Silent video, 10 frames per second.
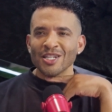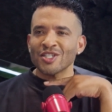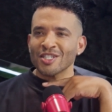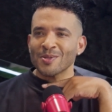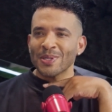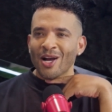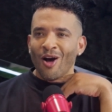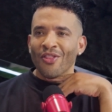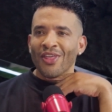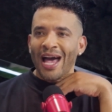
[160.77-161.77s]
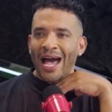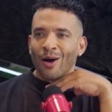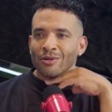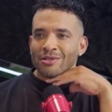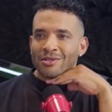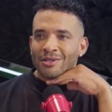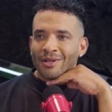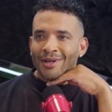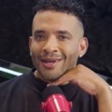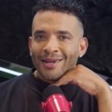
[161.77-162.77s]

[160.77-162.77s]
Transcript: It should just be called the House. Mm-hmm